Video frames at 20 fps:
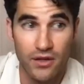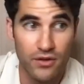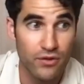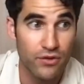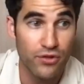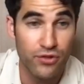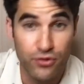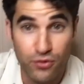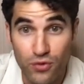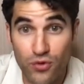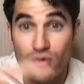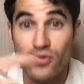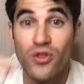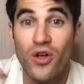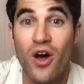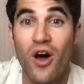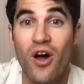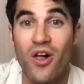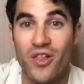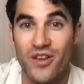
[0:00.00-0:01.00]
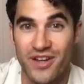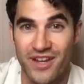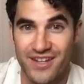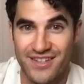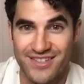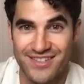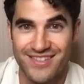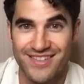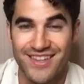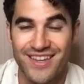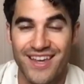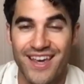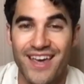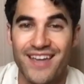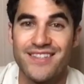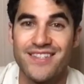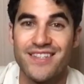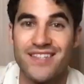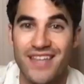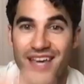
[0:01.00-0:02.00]
through the holidays
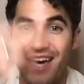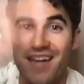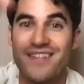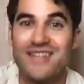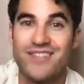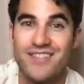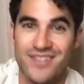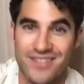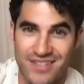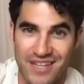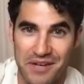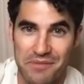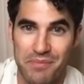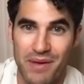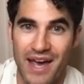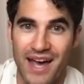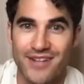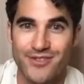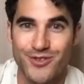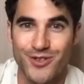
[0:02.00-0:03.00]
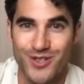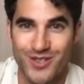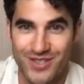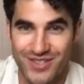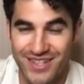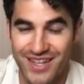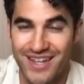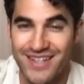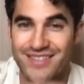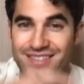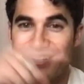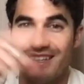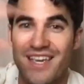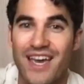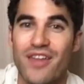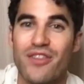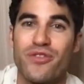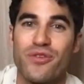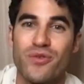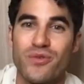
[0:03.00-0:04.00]
and to get to St. Patrick's Day, to
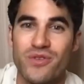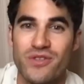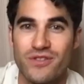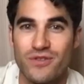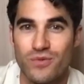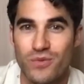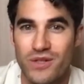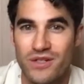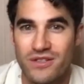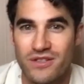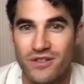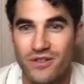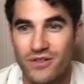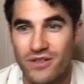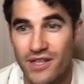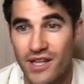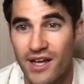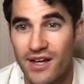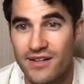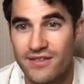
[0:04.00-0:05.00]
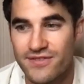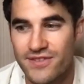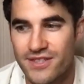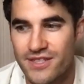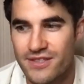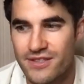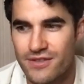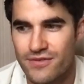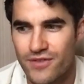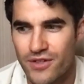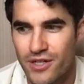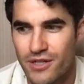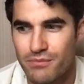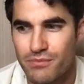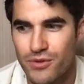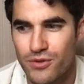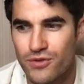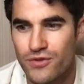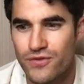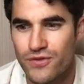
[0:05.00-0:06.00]
get through this winter love. And it's a very
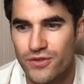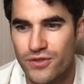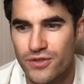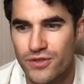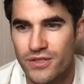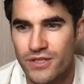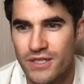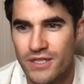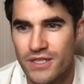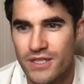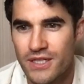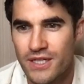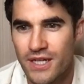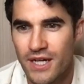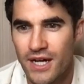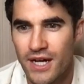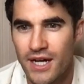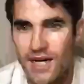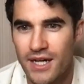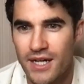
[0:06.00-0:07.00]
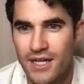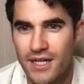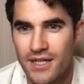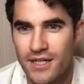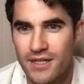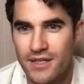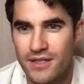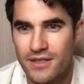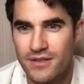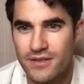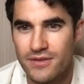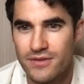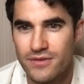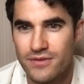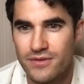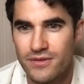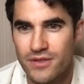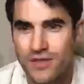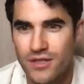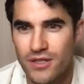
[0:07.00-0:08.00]
beautiful, love
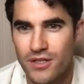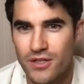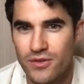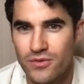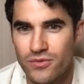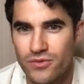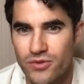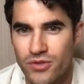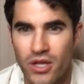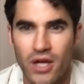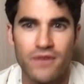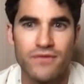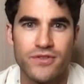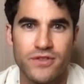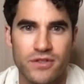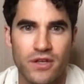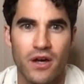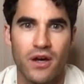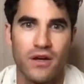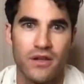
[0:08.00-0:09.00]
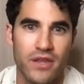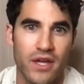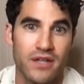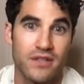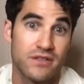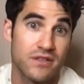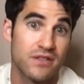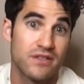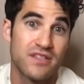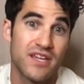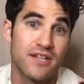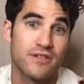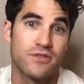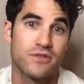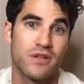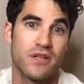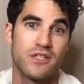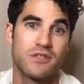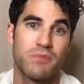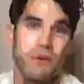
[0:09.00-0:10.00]
song that is
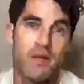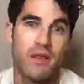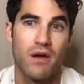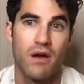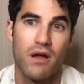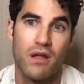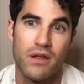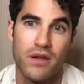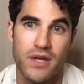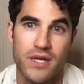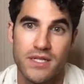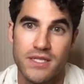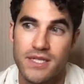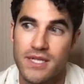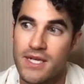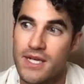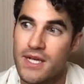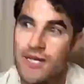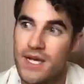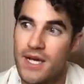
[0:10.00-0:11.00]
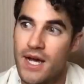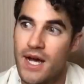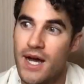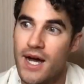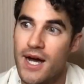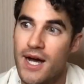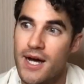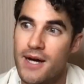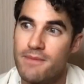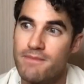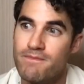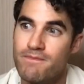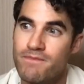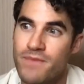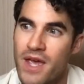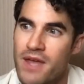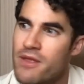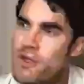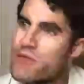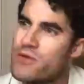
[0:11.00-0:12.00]
contextualized by the holidays.
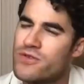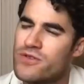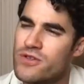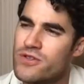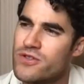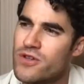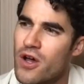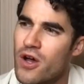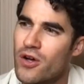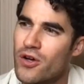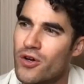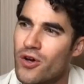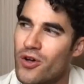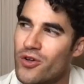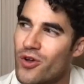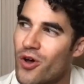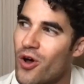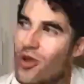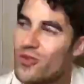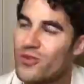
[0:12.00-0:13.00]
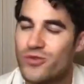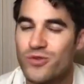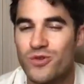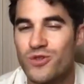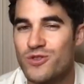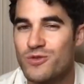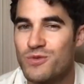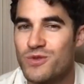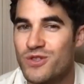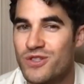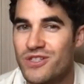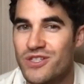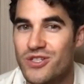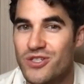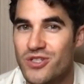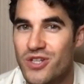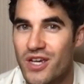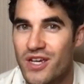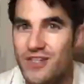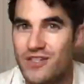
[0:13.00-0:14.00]
And then there's a song called All Those Christmas
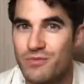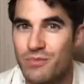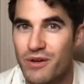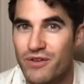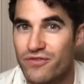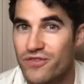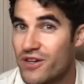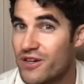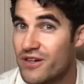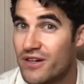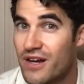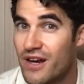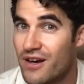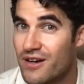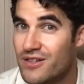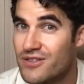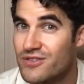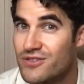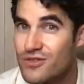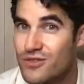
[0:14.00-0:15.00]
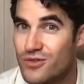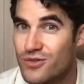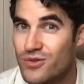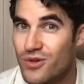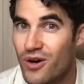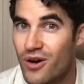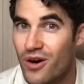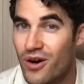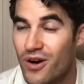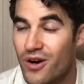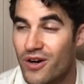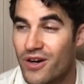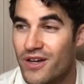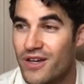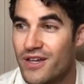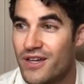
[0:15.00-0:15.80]
Cliches by Flaherty and Ahrens, who are